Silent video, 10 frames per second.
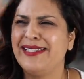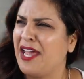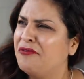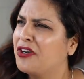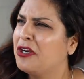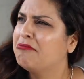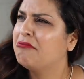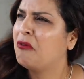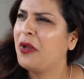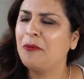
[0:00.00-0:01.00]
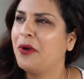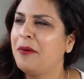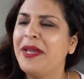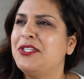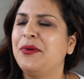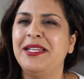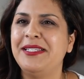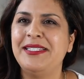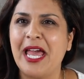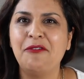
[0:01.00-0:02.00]
Denver? What am I doing
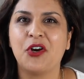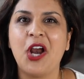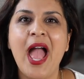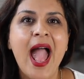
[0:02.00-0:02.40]
in Denver?